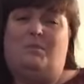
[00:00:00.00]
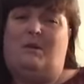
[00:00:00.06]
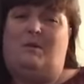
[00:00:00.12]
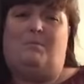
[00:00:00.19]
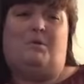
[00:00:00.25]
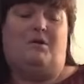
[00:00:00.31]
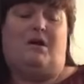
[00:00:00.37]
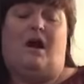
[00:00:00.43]

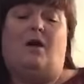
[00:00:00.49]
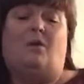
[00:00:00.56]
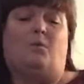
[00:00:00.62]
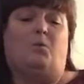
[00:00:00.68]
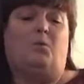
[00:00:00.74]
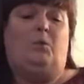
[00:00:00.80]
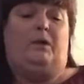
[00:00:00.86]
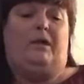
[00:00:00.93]
People got
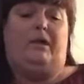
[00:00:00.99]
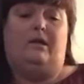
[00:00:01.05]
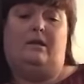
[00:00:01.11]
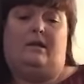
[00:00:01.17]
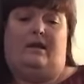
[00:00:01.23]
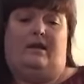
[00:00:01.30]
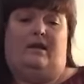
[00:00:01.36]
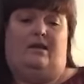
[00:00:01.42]

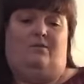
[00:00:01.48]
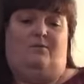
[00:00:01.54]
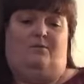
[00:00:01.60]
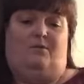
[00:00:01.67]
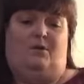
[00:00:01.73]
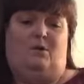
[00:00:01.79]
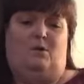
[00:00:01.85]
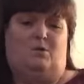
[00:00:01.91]
really
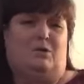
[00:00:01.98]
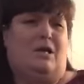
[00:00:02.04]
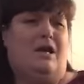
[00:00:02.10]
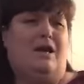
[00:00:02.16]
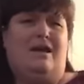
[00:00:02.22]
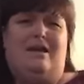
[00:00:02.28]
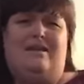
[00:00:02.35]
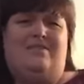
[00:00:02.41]
confused.
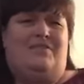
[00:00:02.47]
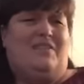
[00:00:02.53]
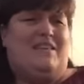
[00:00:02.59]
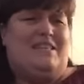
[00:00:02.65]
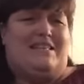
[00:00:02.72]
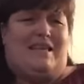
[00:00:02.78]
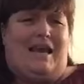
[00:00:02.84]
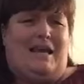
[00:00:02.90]

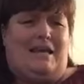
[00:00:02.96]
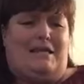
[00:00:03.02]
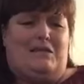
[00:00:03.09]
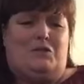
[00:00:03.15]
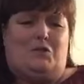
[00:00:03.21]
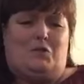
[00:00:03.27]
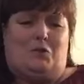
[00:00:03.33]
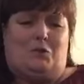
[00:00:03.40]
This guy
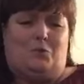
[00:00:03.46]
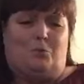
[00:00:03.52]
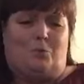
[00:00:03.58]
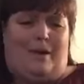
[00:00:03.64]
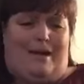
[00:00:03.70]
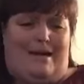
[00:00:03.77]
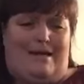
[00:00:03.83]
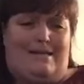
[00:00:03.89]
is
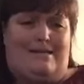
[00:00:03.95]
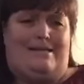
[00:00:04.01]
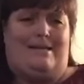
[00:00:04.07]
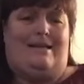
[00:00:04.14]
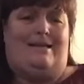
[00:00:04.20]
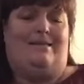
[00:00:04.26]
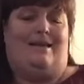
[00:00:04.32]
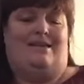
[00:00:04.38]

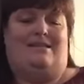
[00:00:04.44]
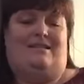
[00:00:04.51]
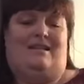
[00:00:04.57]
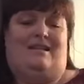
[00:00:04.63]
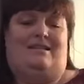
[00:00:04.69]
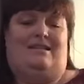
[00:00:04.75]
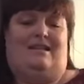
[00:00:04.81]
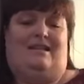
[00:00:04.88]
crazy, they
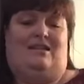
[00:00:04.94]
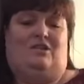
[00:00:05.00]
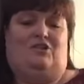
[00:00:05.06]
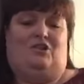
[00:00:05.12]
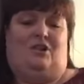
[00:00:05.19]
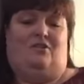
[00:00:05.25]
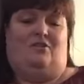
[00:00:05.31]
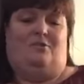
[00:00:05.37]
said to
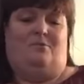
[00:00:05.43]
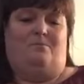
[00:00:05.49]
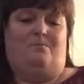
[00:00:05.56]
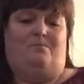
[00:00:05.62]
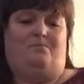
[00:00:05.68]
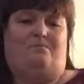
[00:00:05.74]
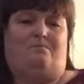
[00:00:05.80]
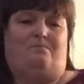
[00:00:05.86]
each other.
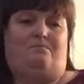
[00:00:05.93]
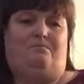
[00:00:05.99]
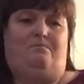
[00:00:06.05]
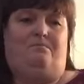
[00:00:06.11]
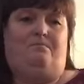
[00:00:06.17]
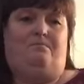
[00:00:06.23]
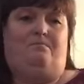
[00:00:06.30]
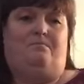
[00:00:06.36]

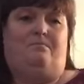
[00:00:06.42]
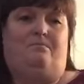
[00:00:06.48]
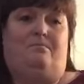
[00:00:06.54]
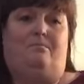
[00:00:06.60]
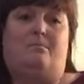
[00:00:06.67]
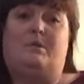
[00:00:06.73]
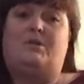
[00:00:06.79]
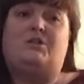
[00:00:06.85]

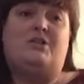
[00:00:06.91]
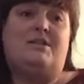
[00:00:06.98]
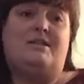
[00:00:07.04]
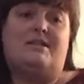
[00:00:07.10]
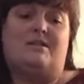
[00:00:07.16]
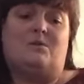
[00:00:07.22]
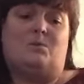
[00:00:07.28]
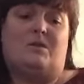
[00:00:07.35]
But
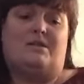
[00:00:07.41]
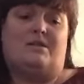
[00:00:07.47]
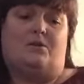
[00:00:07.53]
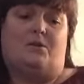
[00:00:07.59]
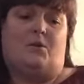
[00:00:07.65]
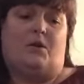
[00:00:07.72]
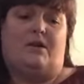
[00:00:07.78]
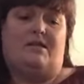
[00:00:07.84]
Jesus
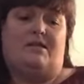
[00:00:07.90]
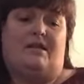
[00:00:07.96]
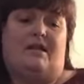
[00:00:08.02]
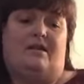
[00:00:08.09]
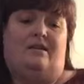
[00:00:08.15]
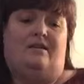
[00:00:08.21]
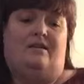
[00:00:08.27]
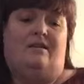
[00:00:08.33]
wasn't
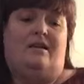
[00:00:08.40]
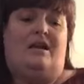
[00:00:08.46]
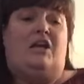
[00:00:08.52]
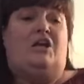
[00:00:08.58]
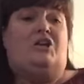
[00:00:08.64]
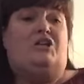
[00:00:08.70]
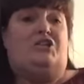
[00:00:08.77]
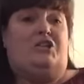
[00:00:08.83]
crazy.
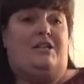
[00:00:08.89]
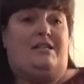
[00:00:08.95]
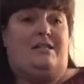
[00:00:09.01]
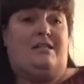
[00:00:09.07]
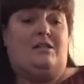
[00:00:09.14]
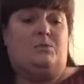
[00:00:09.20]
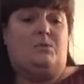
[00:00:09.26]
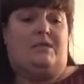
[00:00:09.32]

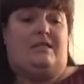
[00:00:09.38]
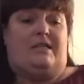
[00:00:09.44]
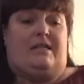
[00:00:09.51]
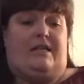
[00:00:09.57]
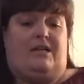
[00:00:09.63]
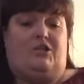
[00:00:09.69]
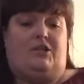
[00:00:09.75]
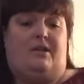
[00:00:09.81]
Jesus was
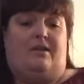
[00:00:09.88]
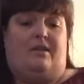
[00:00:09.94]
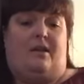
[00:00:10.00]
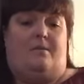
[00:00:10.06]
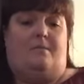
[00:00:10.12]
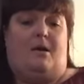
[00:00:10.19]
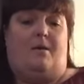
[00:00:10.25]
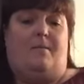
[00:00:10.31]
teaching
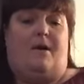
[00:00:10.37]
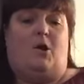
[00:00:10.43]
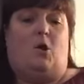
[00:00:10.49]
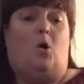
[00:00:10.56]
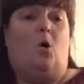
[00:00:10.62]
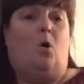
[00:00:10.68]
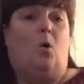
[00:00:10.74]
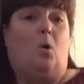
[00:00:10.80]
them about
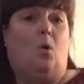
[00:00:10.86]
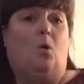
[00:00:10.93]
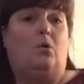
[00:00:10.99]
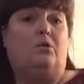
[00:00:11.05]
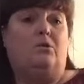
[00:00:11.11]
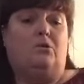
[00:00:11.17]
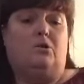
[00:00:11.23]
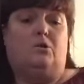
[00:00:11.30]
a
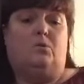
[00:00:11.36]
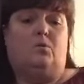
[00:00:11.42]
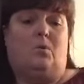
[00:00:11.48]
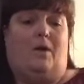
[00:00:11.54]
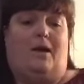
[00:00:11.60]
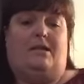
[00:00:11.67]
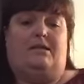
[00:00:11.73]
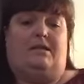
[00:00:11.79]
whole new
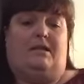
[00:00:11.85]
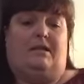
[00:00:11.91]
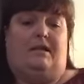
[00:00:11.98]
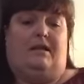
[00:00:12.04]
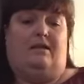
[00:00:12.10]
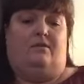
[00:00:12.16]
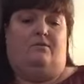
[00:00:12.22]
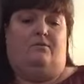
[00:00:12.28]
way to
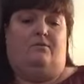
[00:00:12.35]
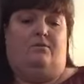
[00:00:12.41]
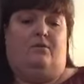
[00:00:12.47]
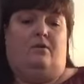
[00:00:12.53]
live,